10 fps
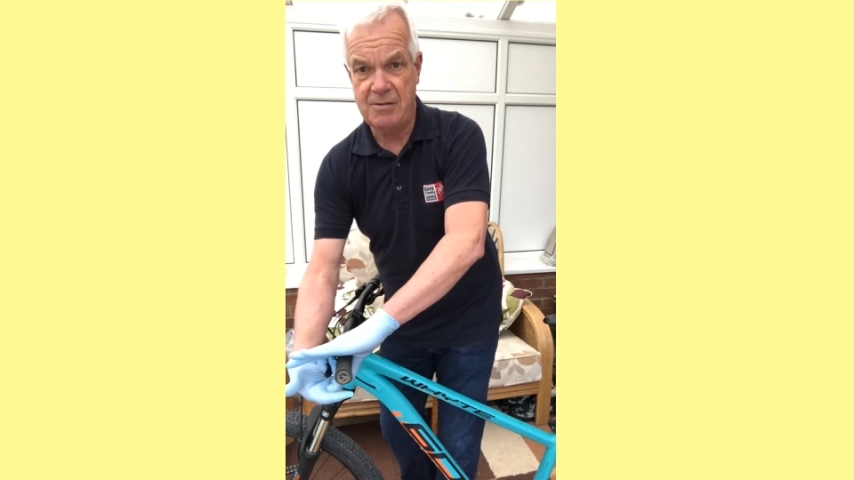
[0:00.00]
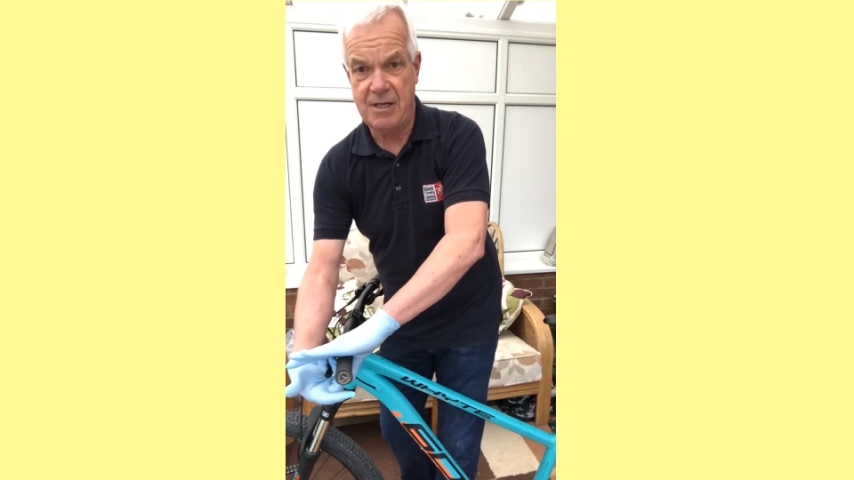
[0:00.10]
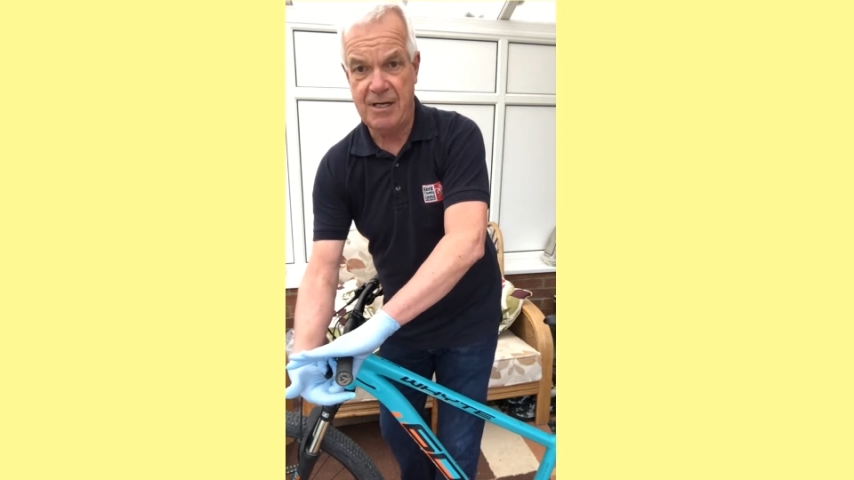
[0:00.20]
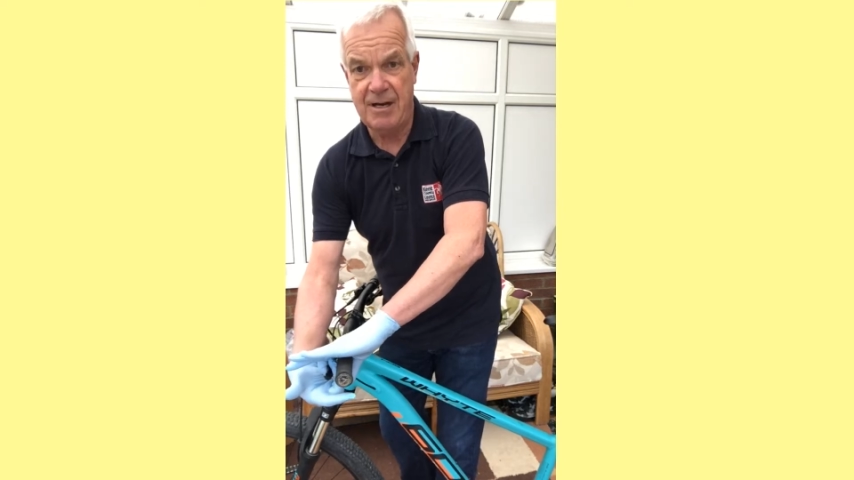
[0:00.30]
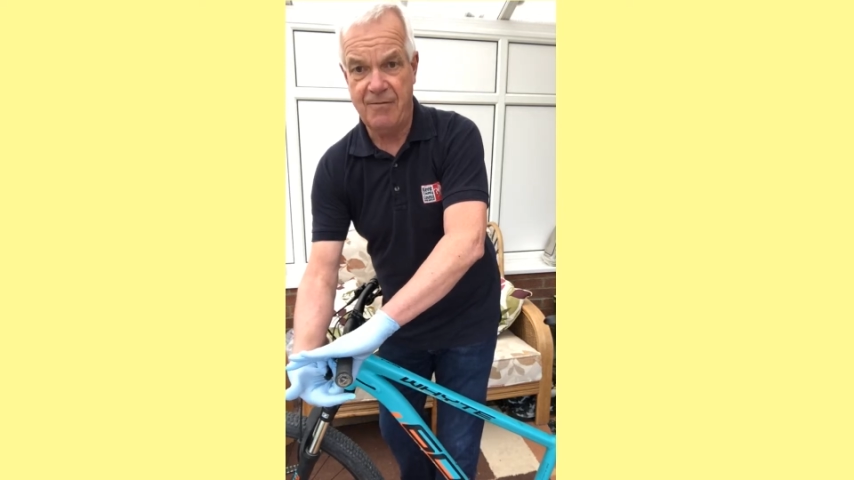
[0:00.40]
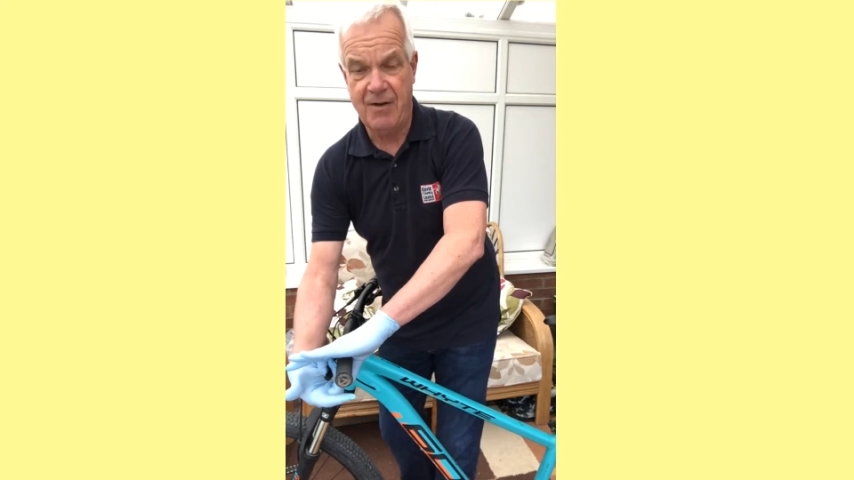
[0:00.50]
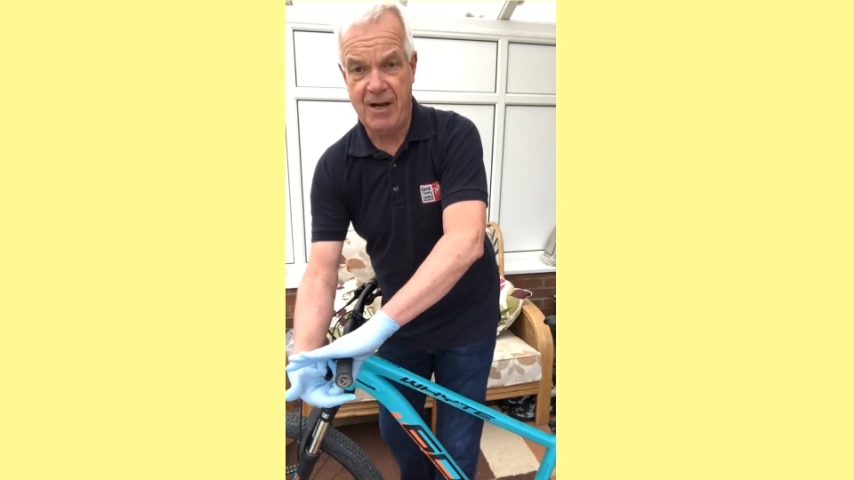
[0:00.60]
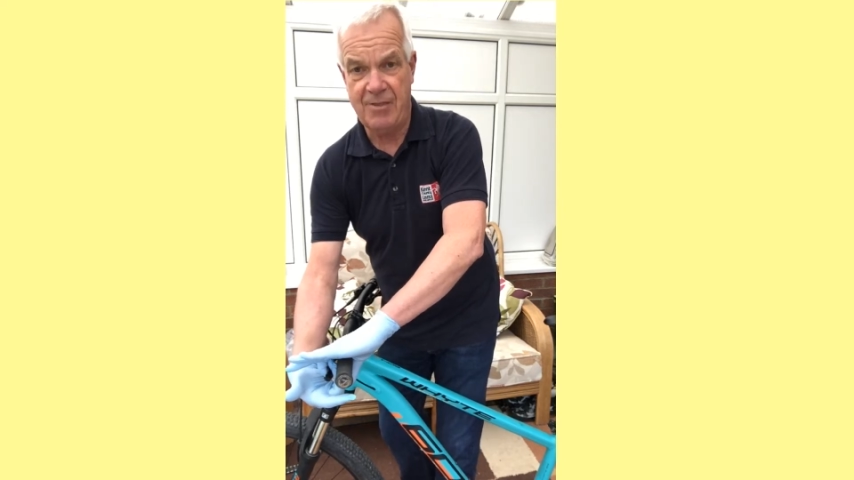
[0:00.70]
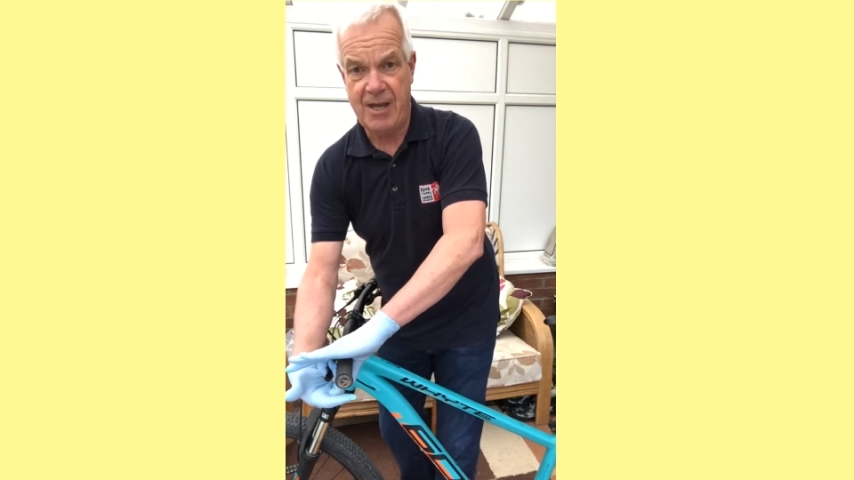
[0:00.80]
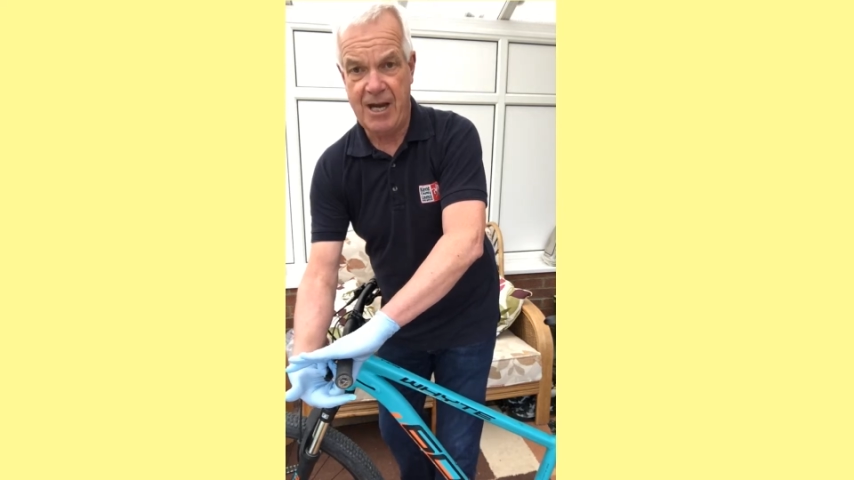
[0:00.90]
the lever
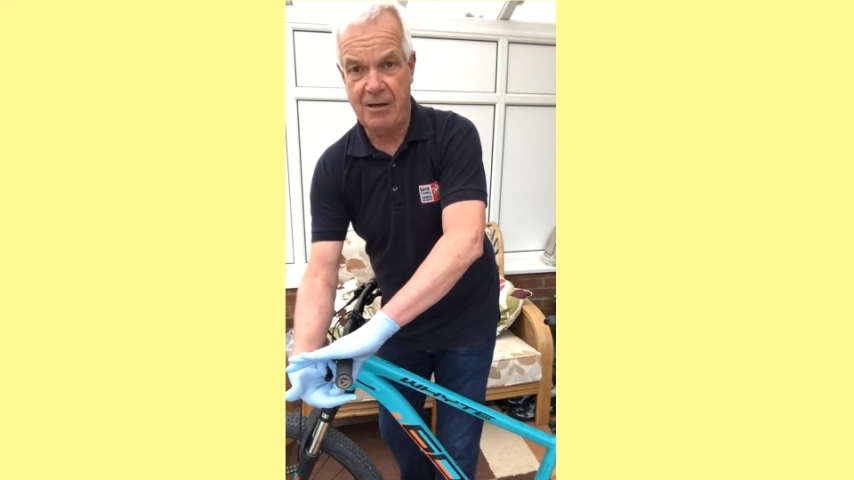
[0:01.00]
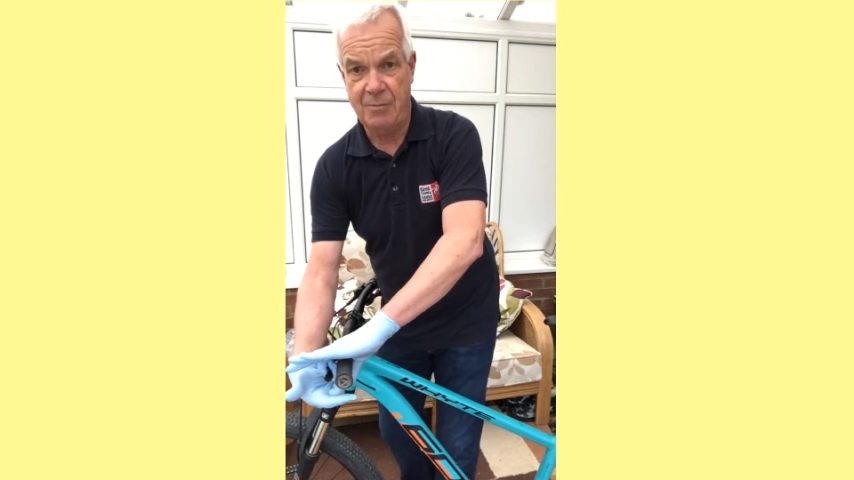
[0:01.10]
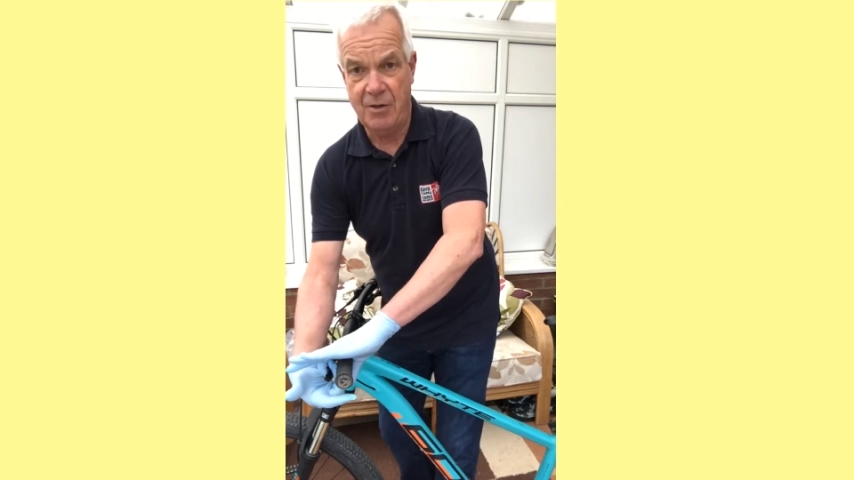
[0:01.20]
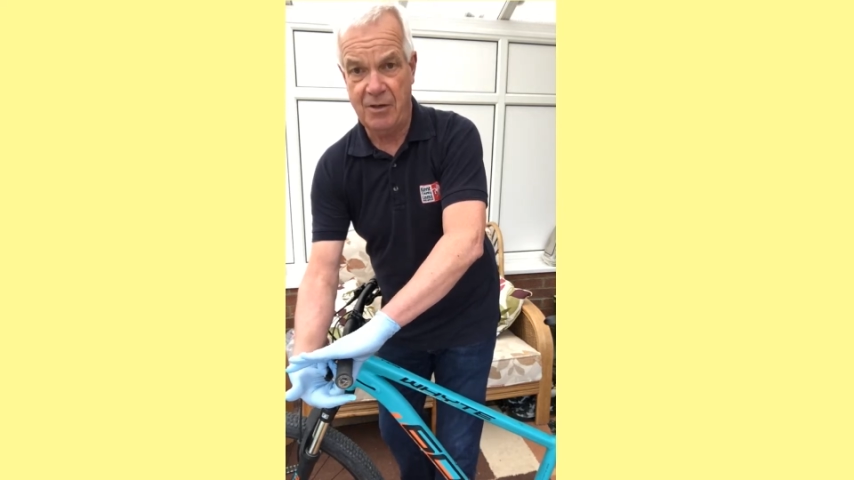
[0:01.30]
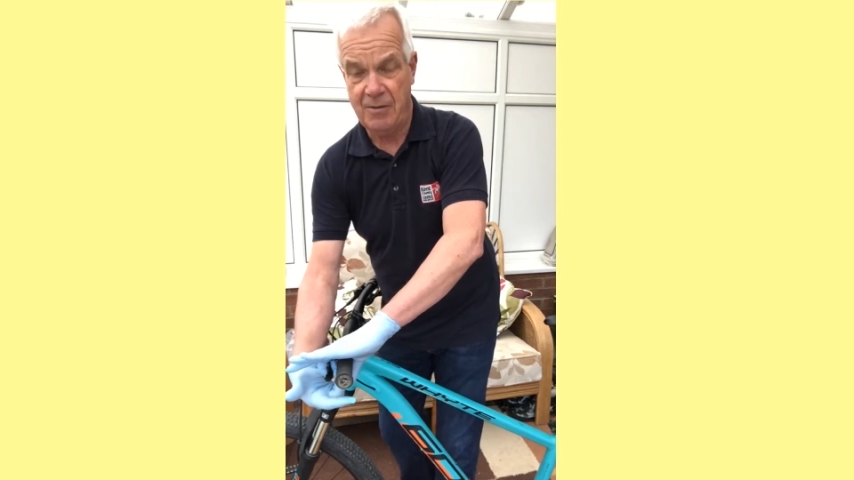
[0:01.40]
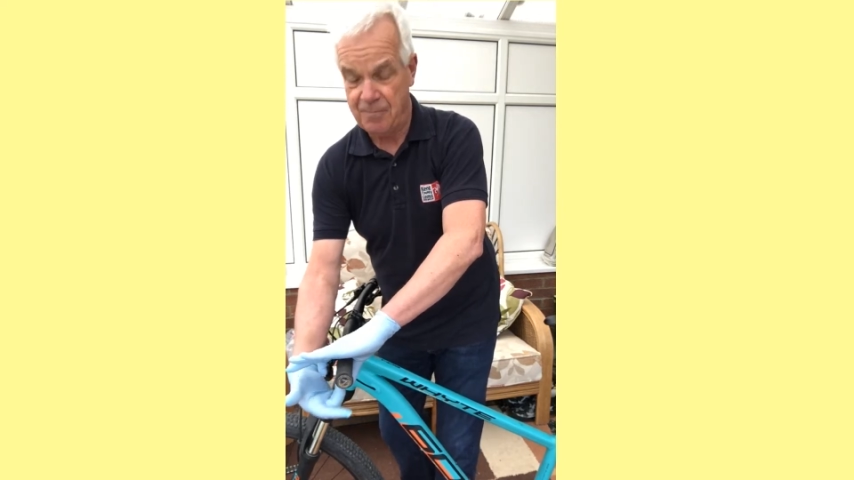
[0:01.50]
and the handlebar